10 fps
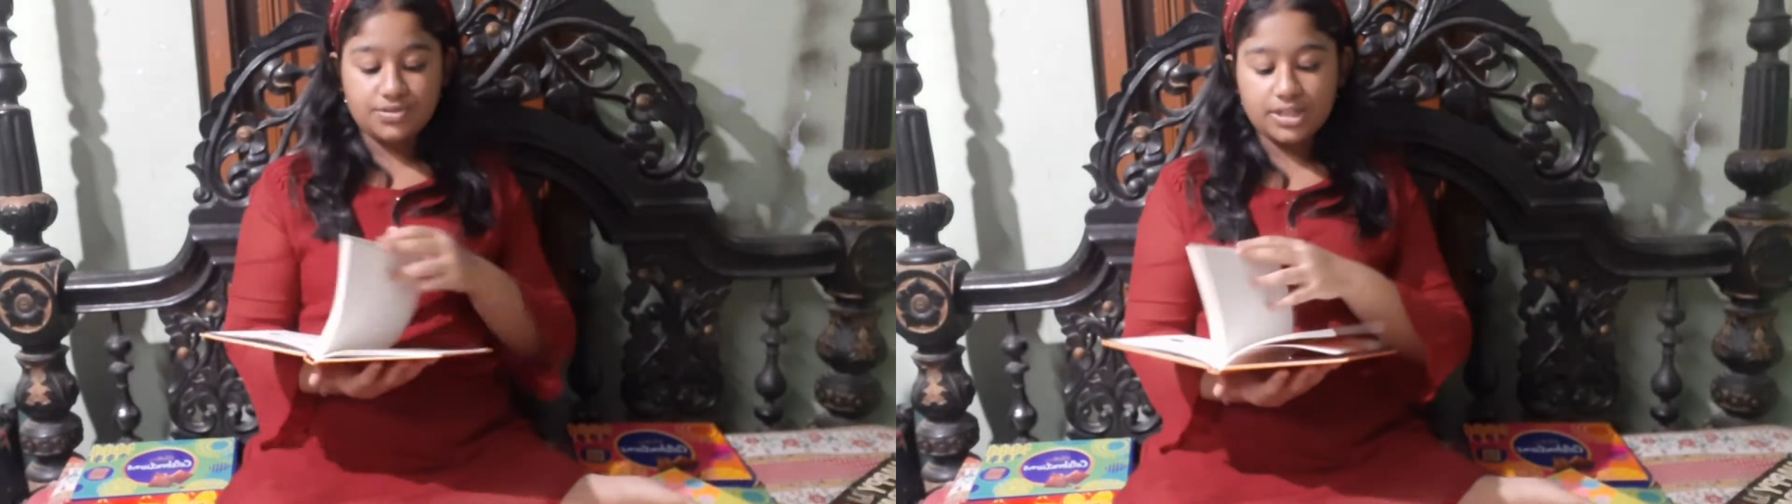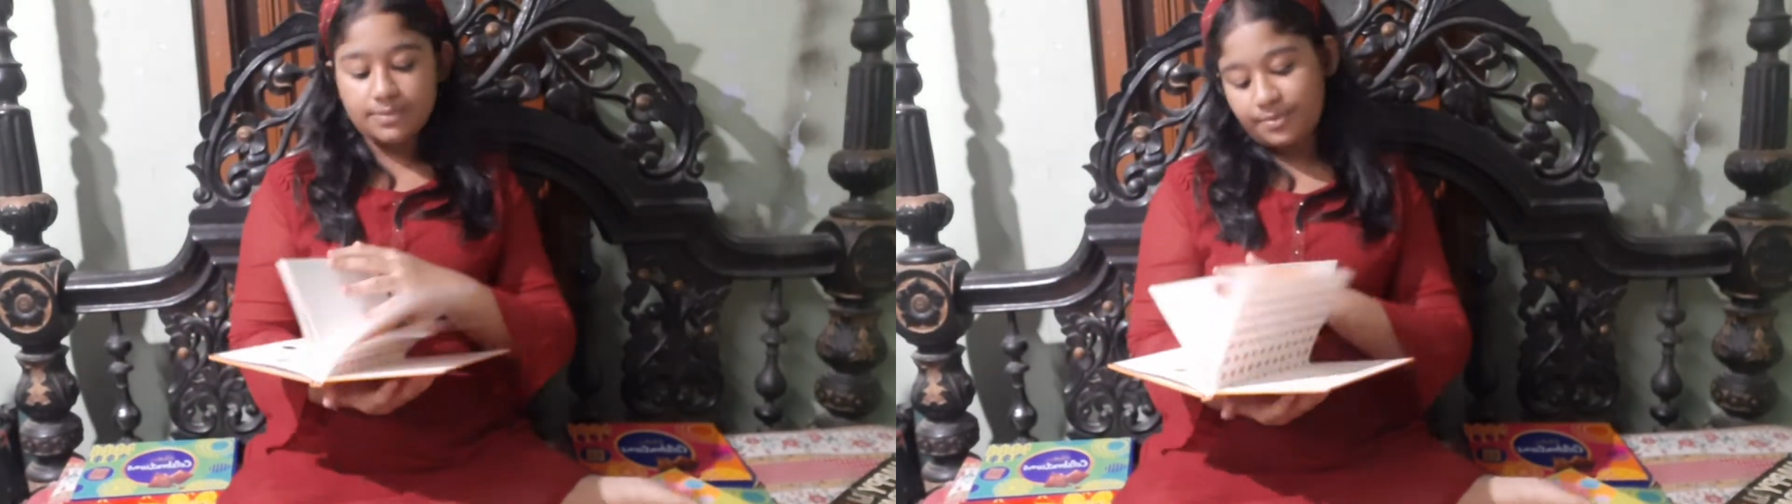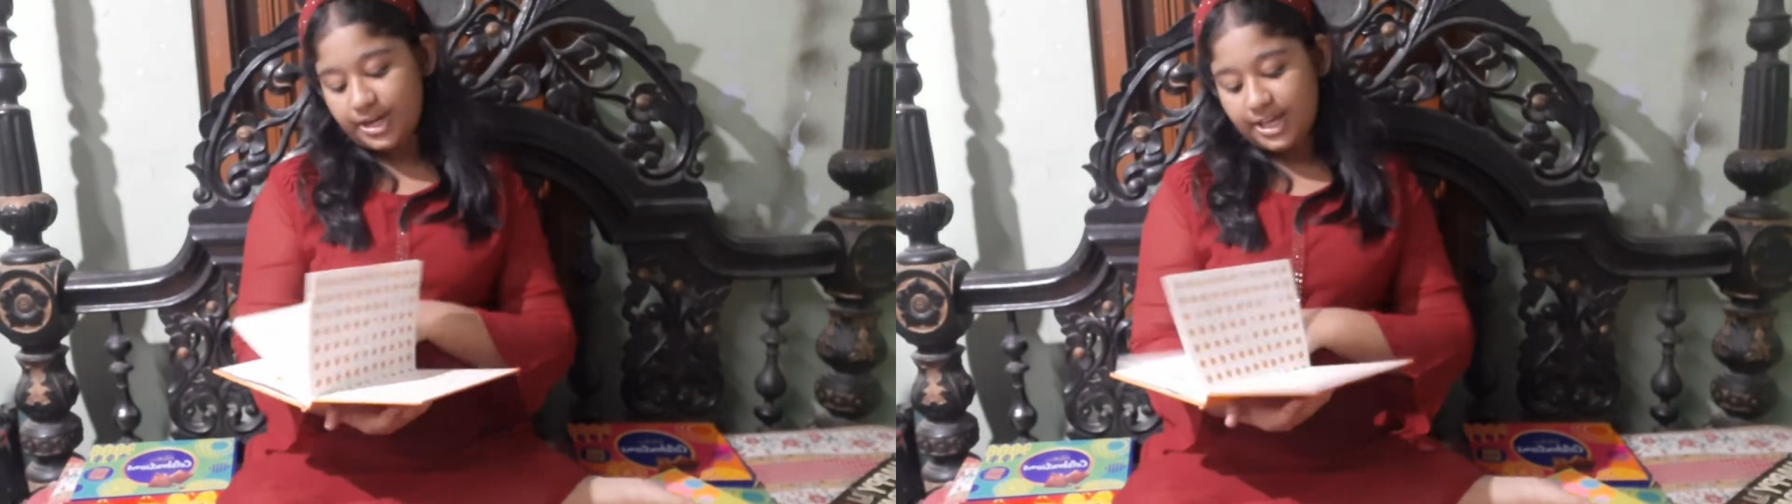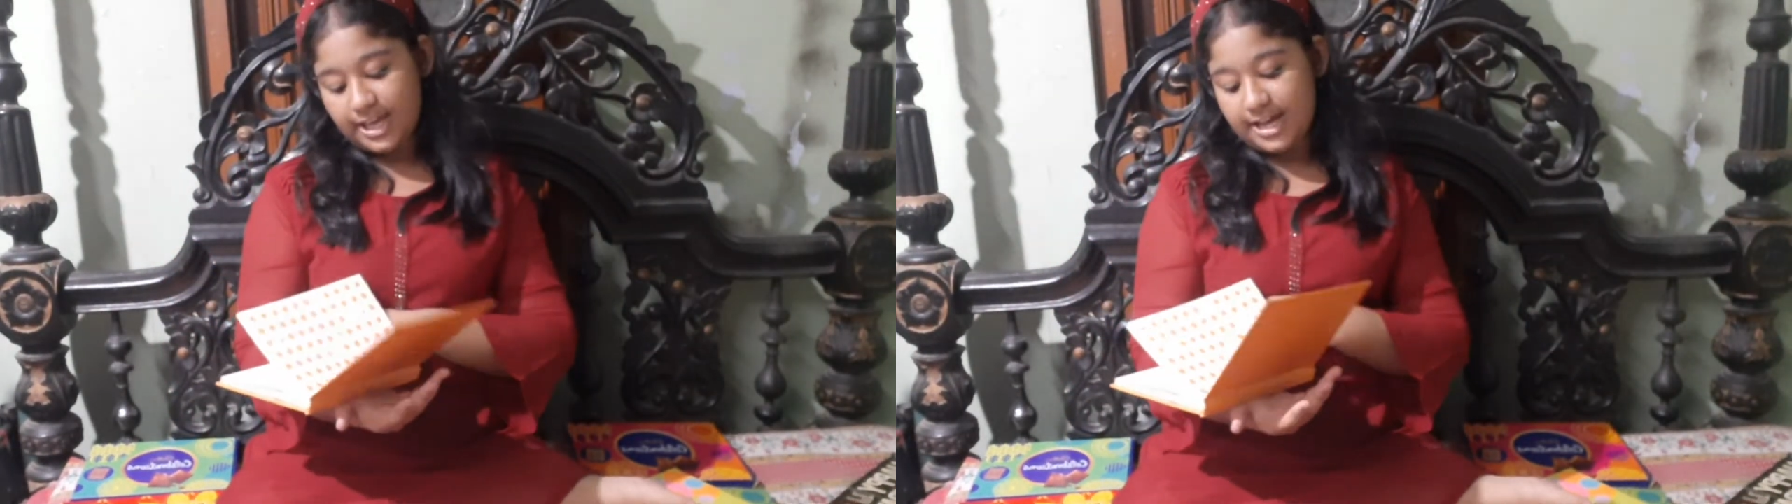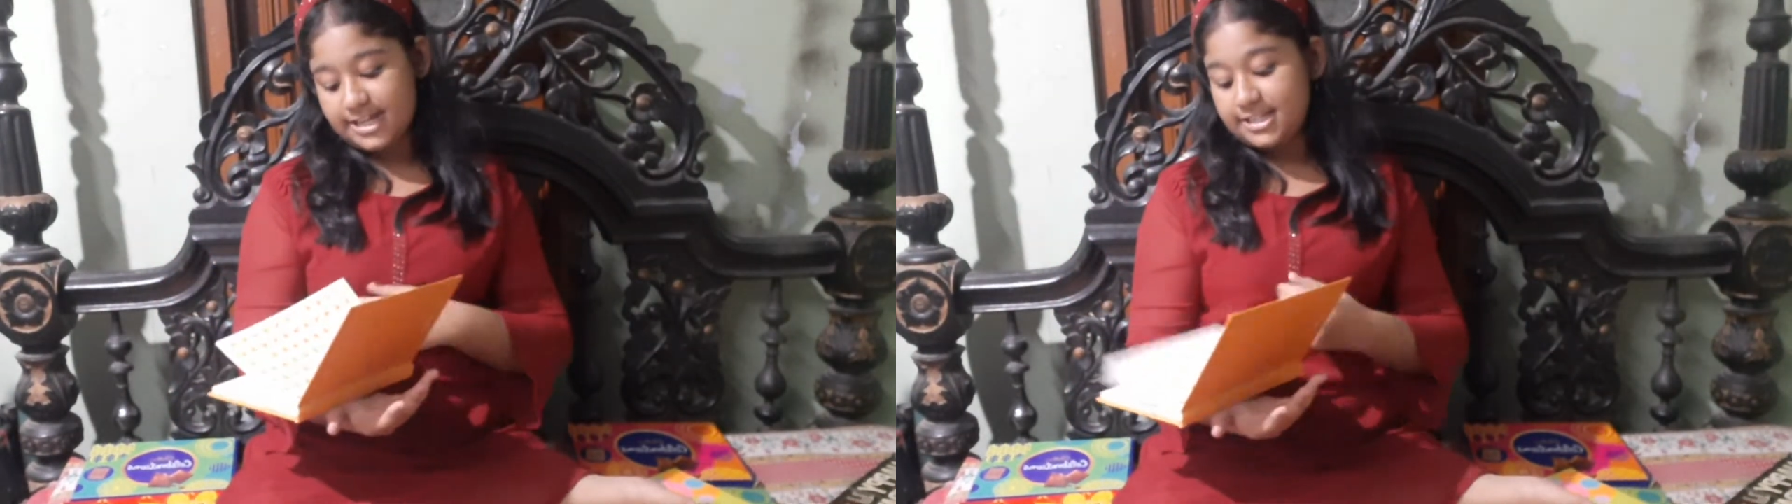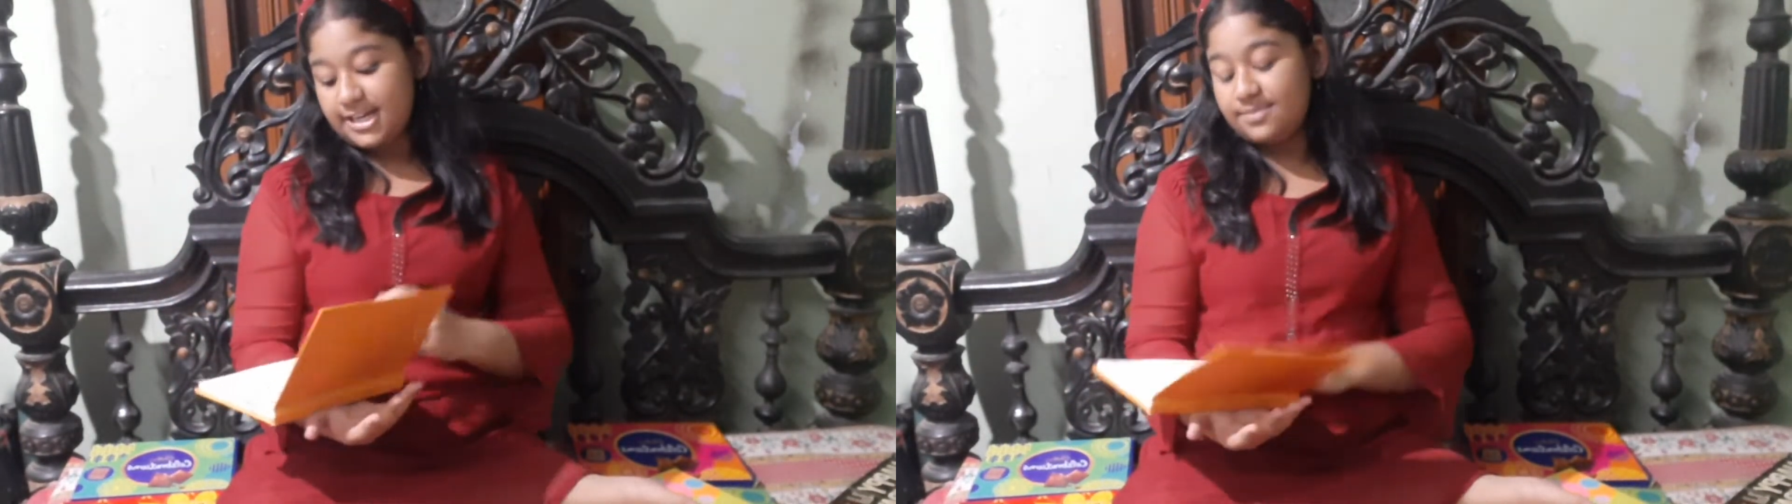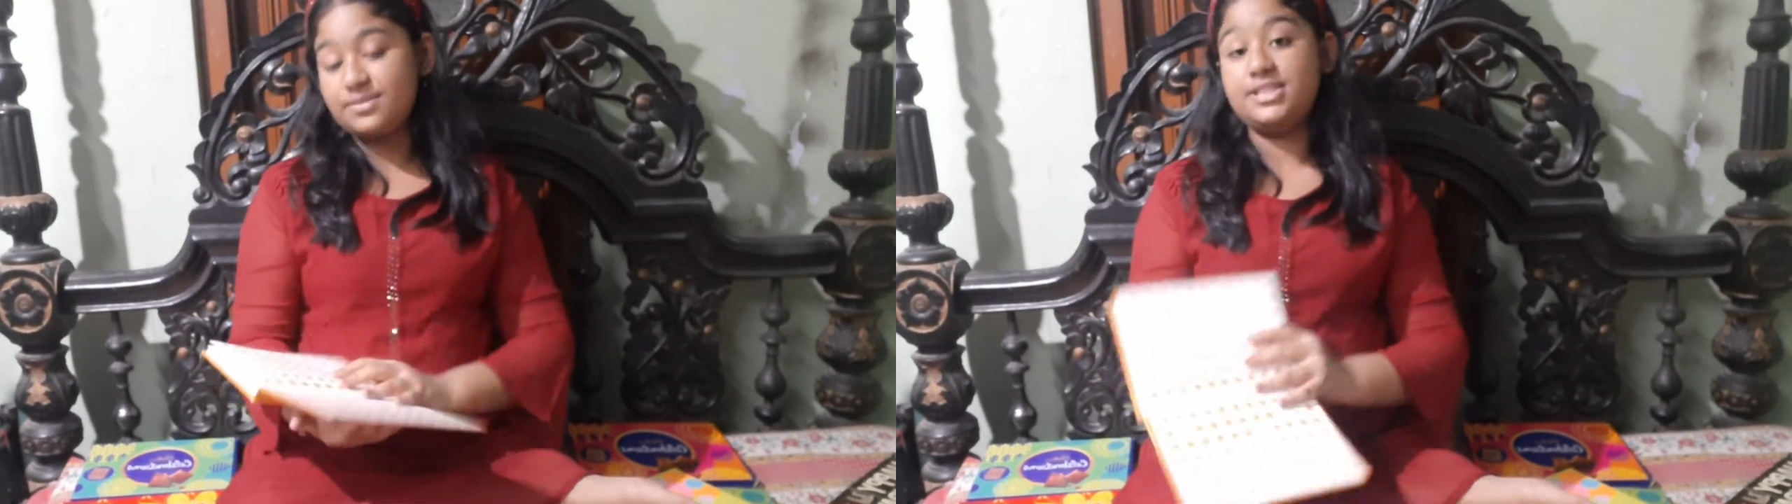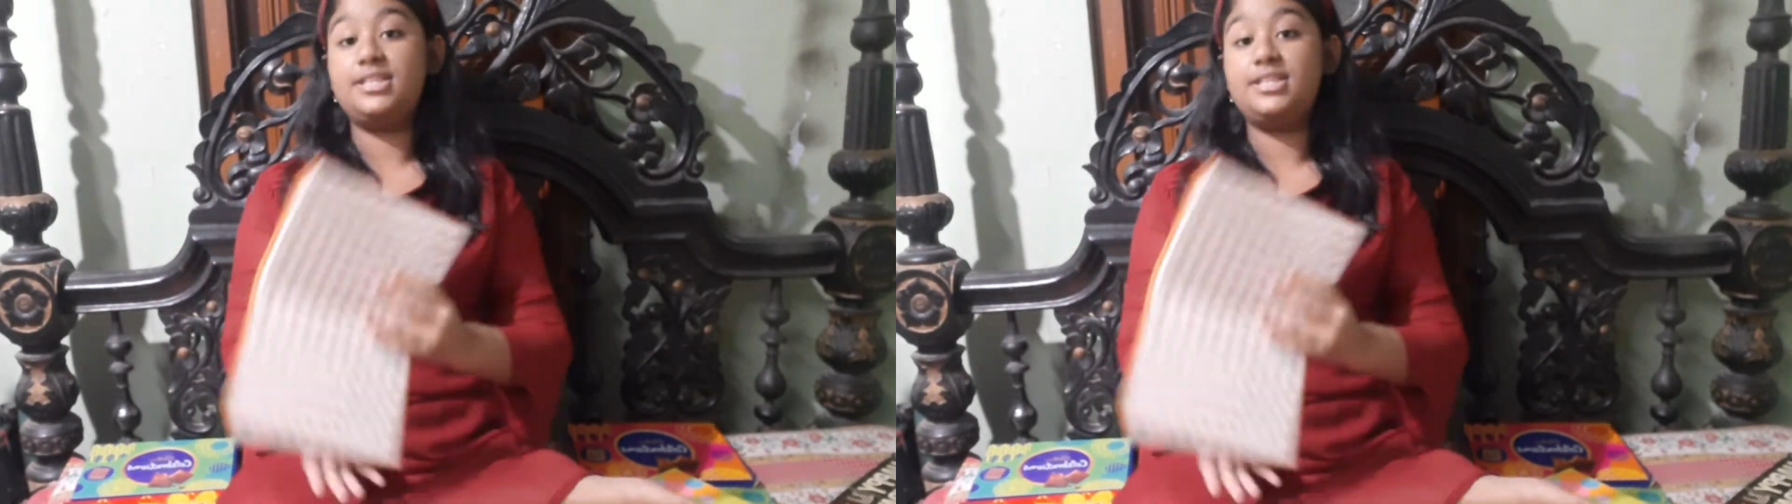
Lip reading: really pretty and I'm